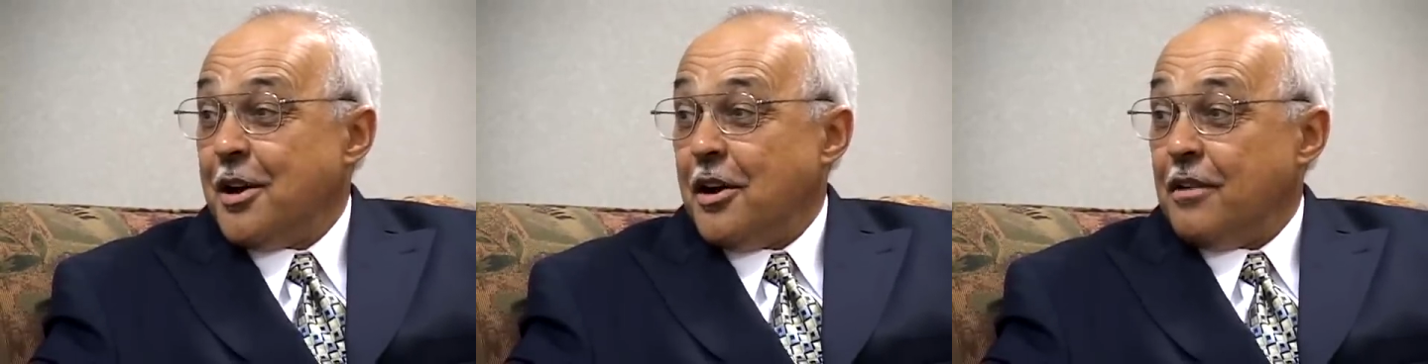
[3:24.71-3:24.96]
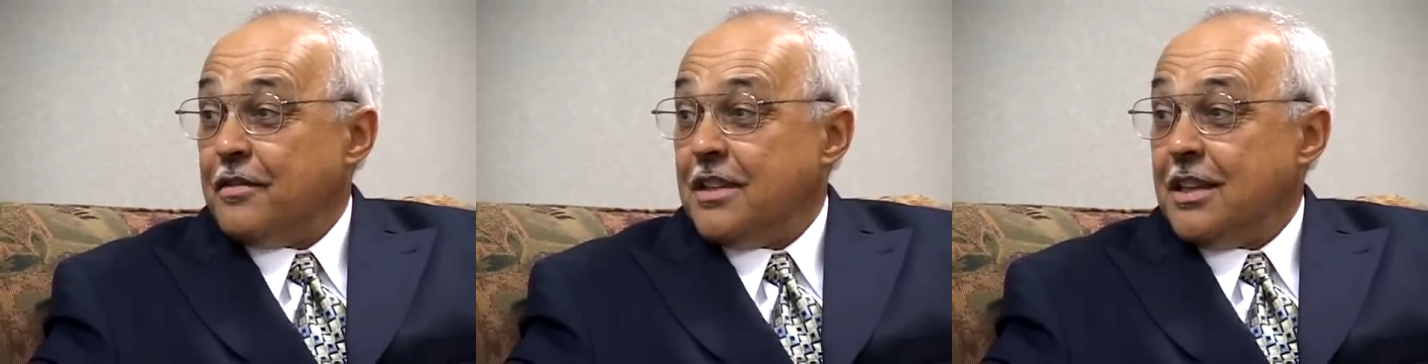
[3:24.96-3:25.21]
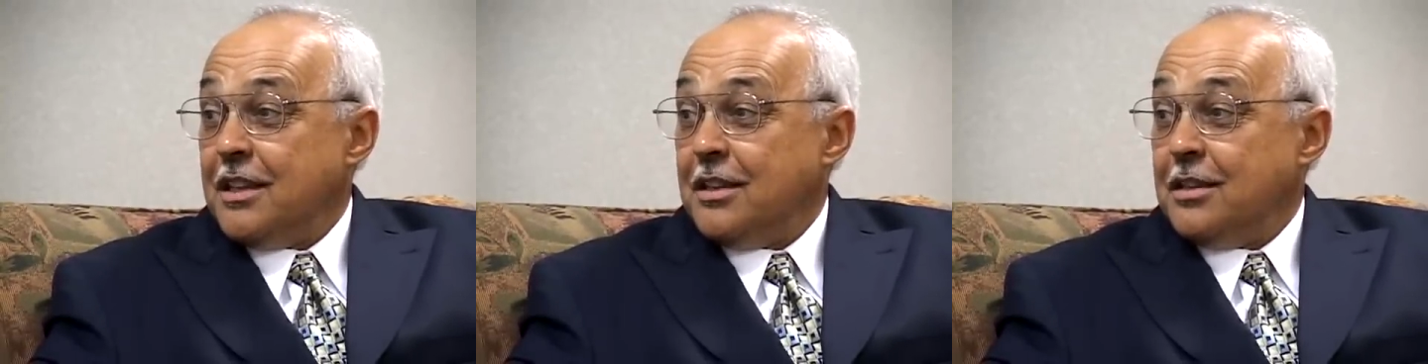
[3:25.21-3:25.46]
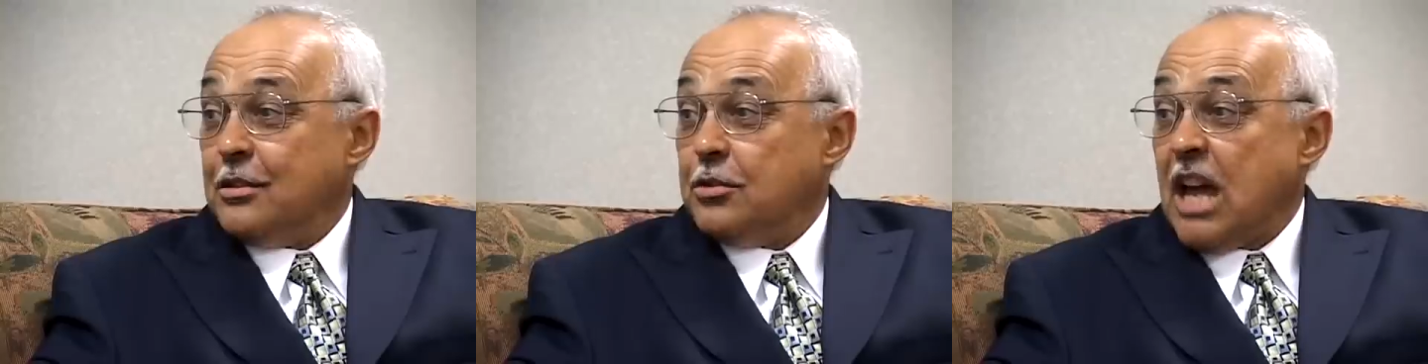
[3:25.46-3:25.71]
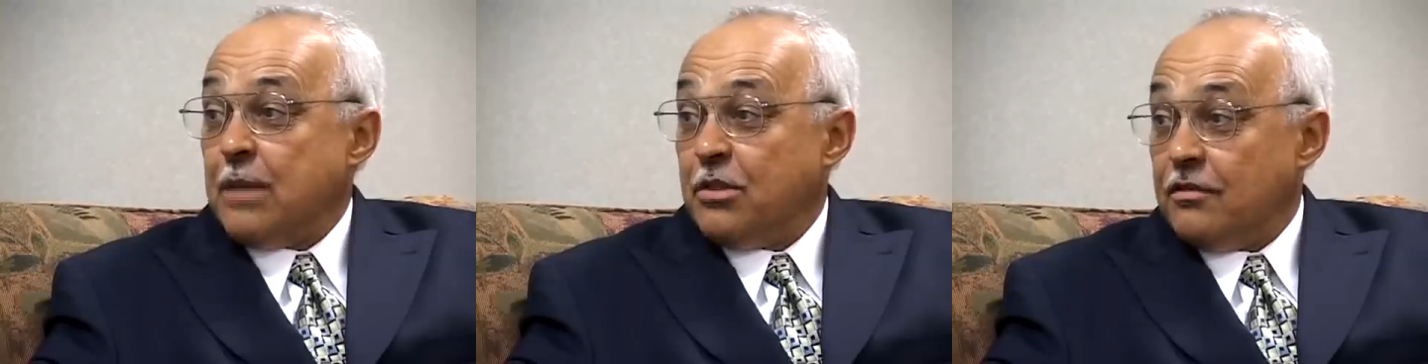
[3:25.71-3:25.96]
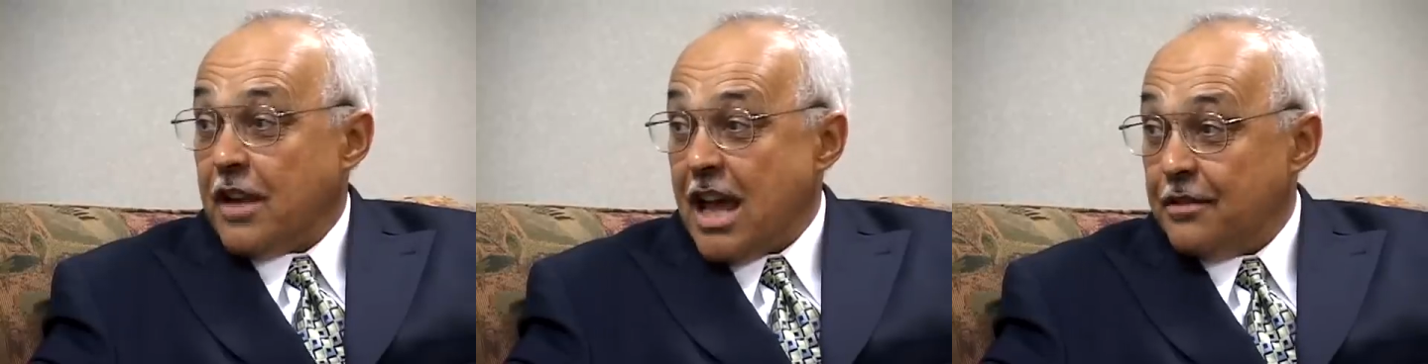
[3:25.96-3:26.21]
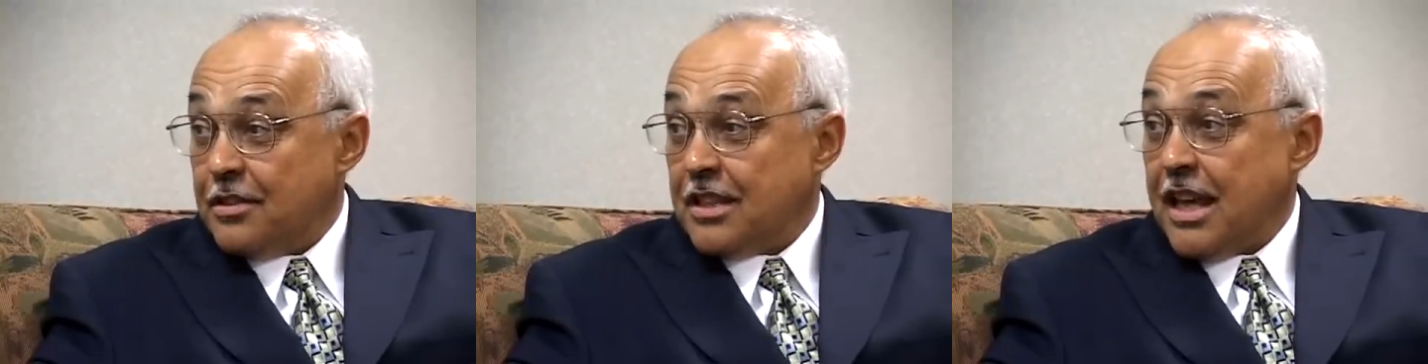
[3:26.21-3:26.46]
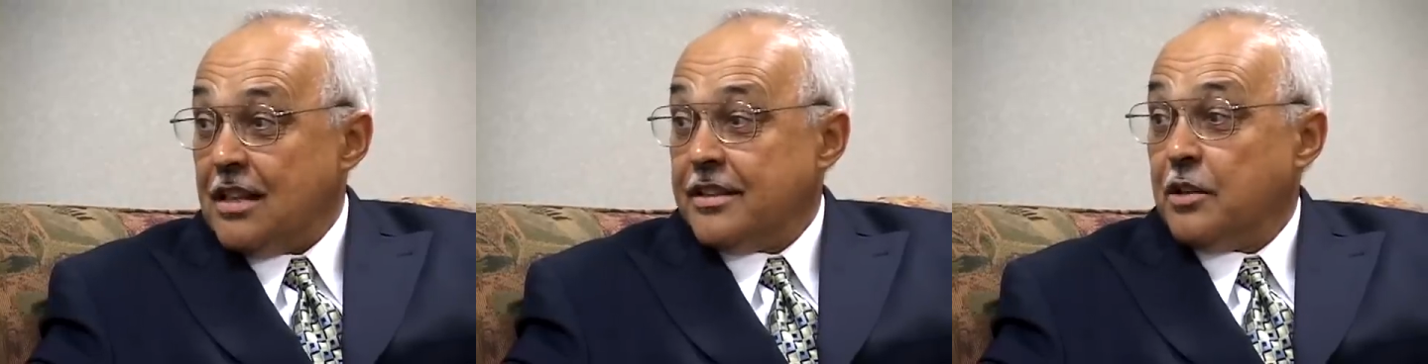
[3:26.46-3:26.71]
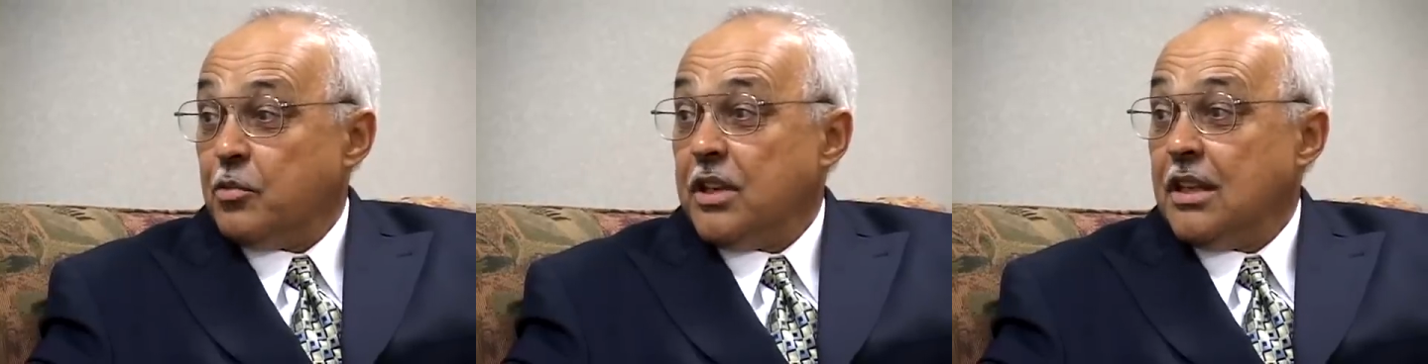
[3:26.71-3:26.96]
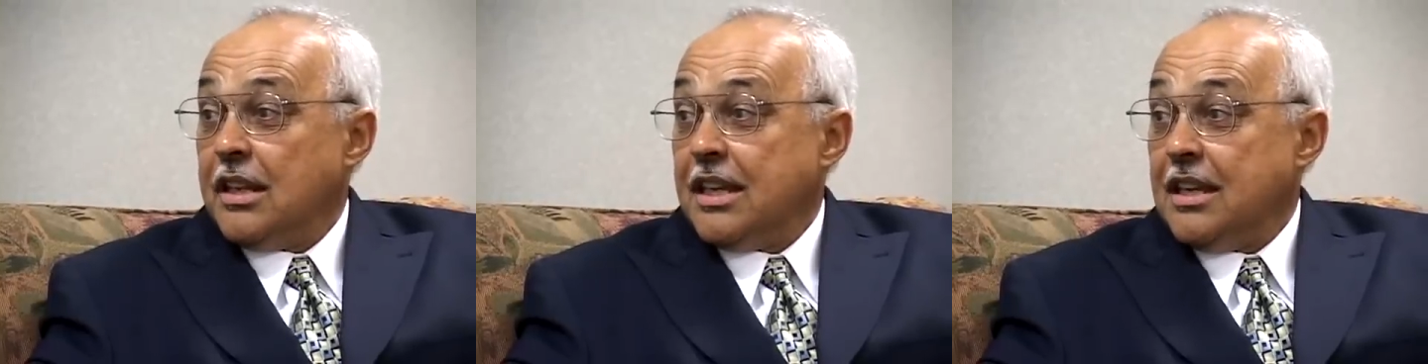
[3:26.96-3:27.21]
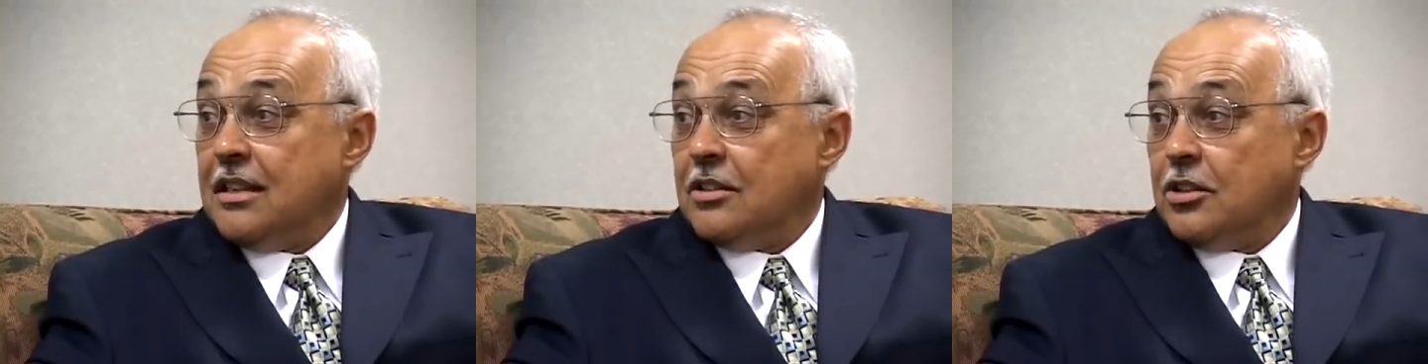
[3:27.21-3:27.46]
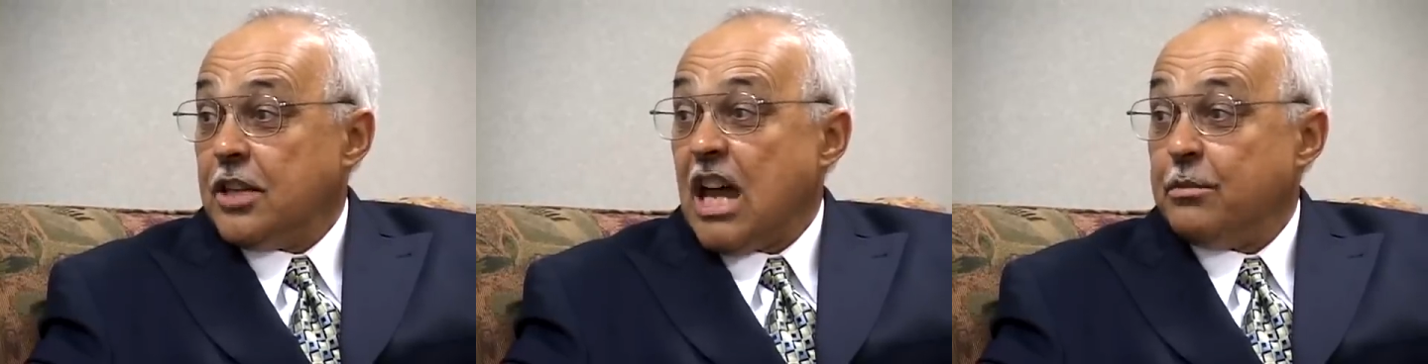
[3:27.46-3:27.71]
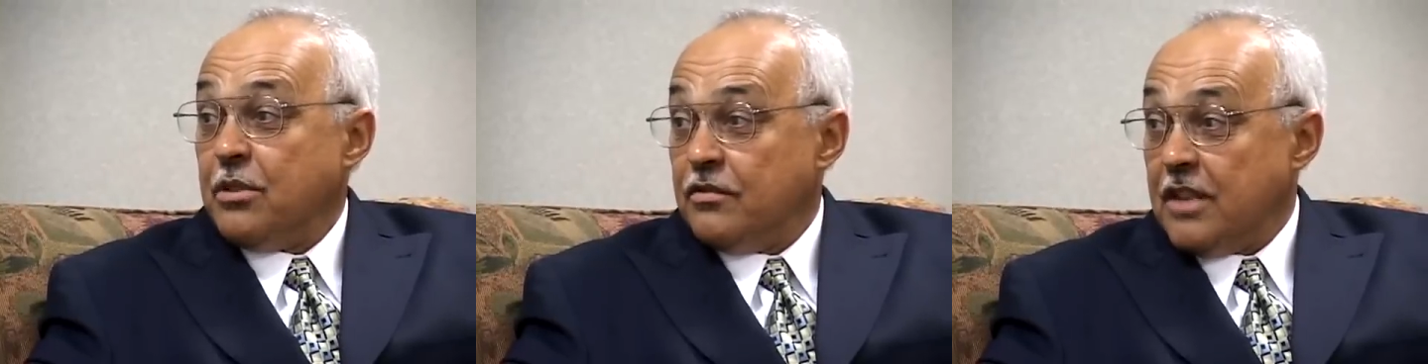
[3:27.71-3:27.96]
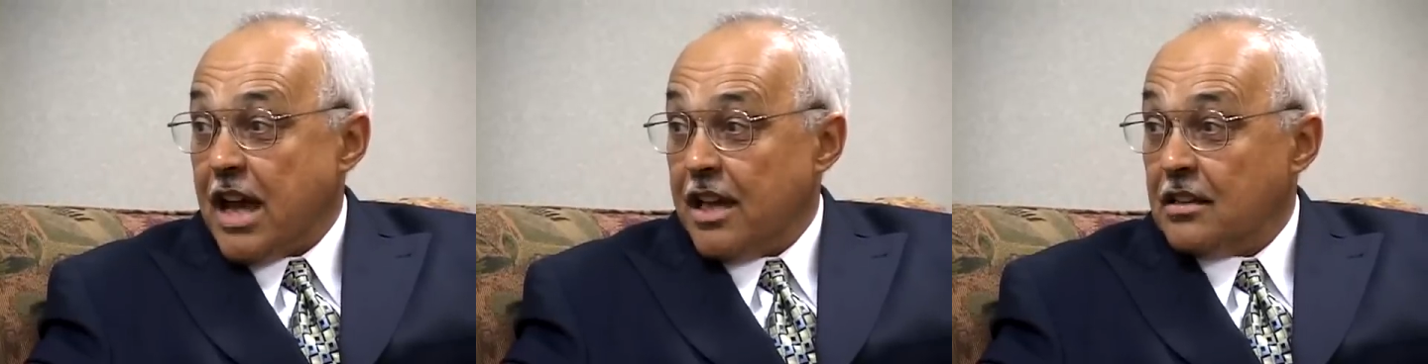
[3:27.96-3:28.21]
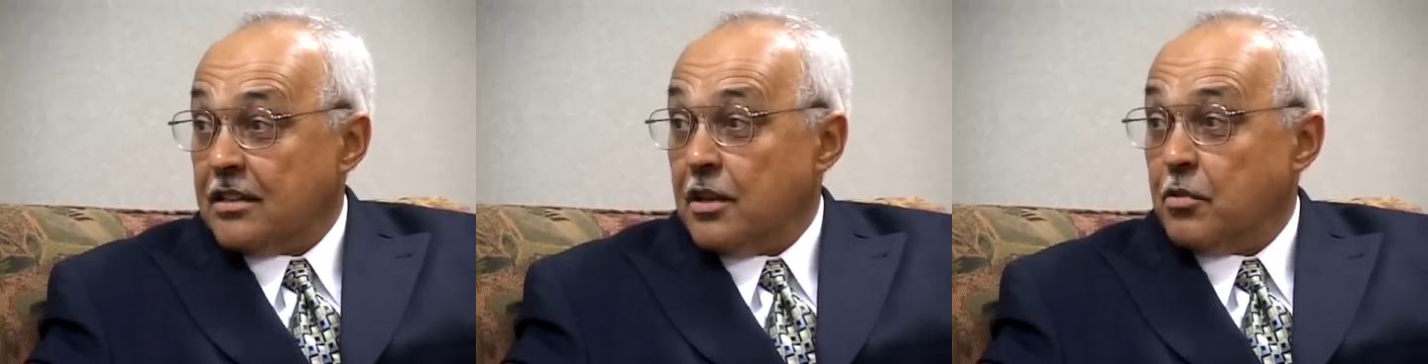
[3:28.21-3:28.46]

of the type of lifestyle that we lead, the type of diet